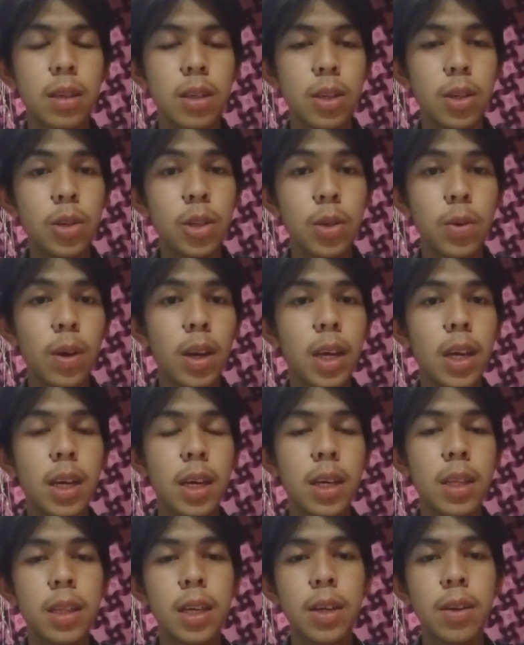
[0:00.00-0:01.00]
usually
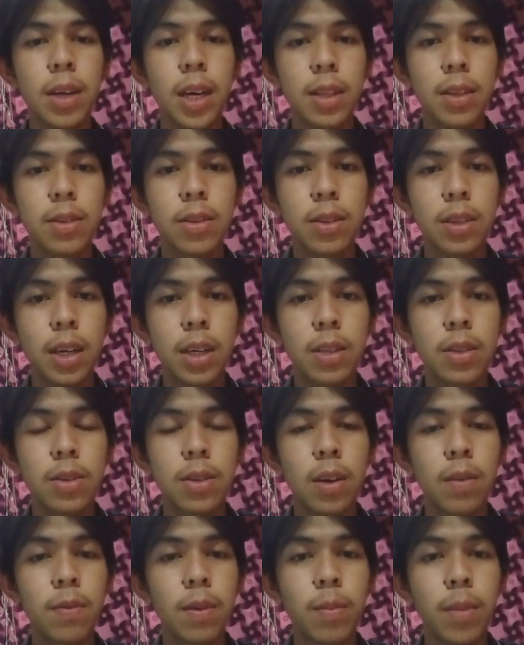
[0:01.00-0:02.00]
in the United States
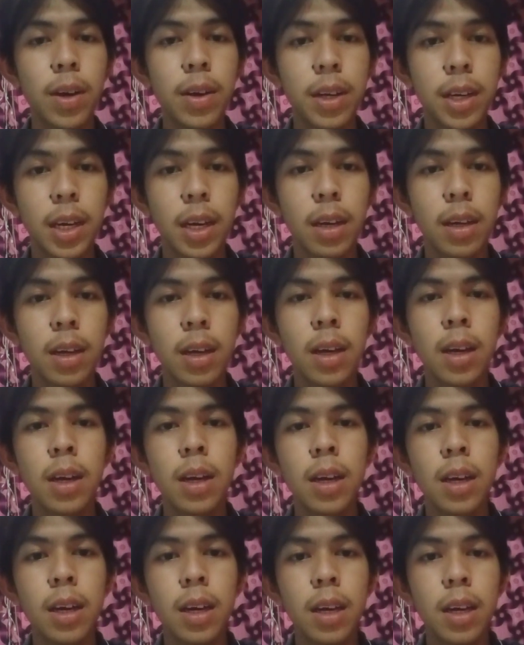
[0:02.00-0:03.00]
of America.
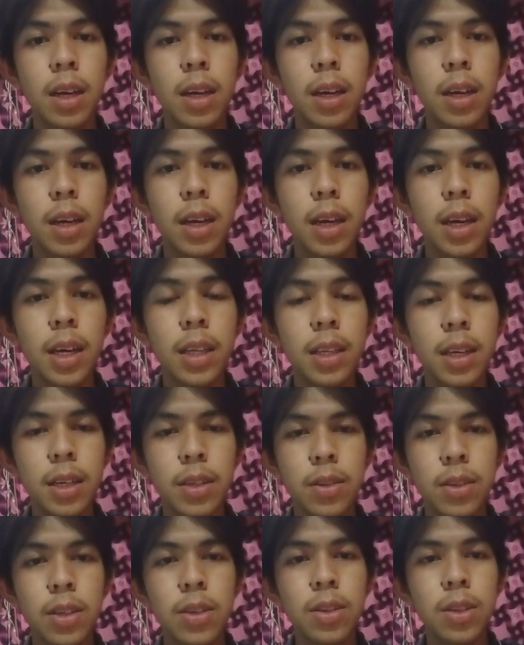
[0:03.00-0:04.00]
It
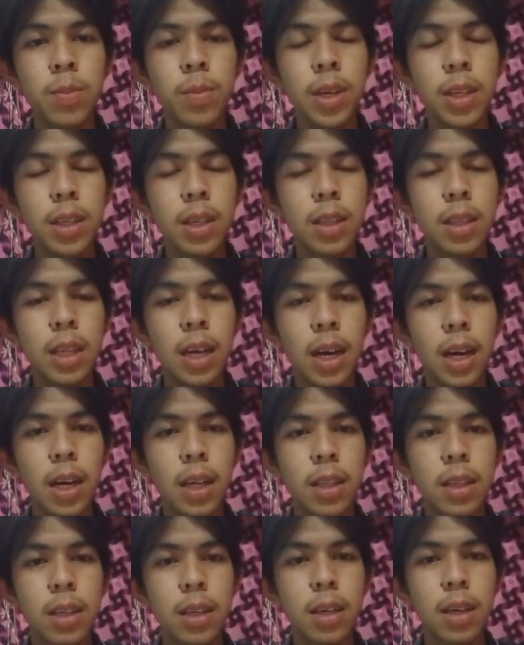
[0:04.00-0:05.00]
is estimated
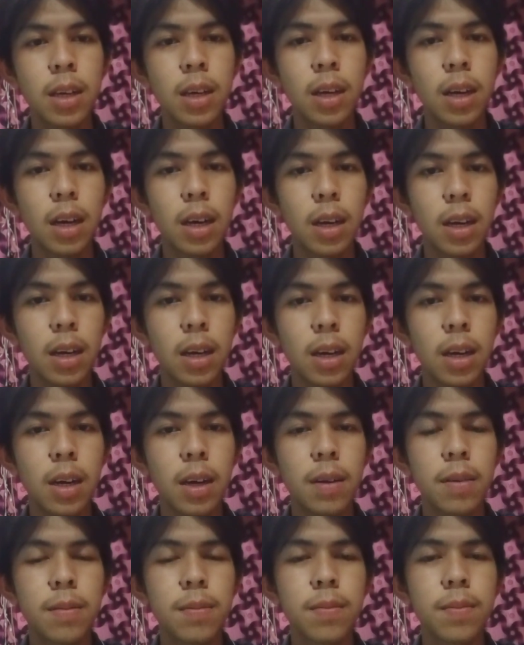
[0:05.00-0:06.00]
that uh,